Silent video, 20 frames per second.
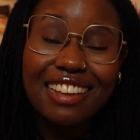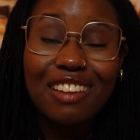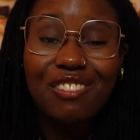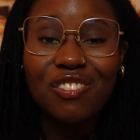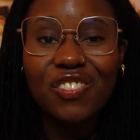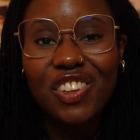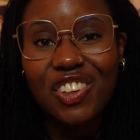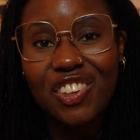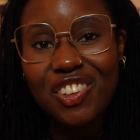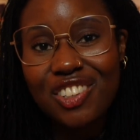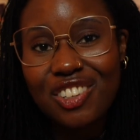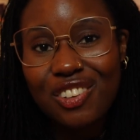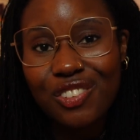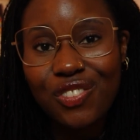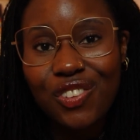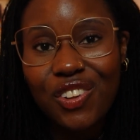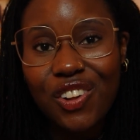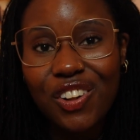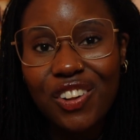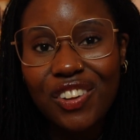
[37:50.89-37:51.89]
and
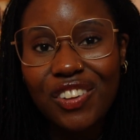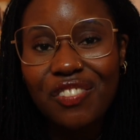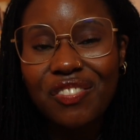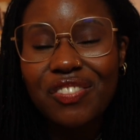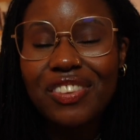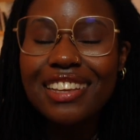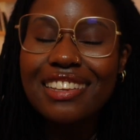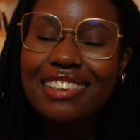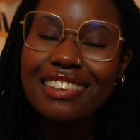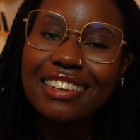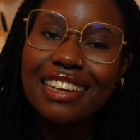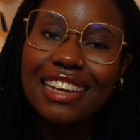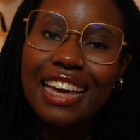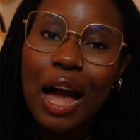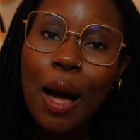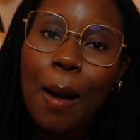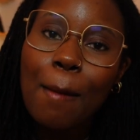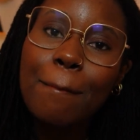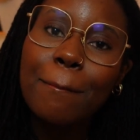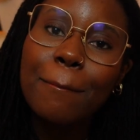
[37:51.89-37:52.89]
beautiful. See
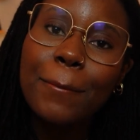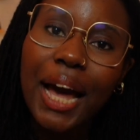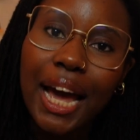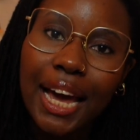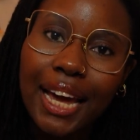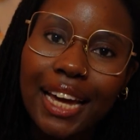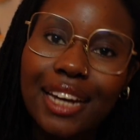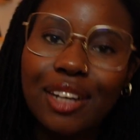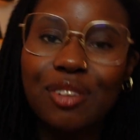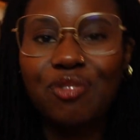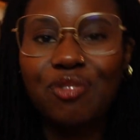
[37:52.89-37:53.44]
ya. Bye.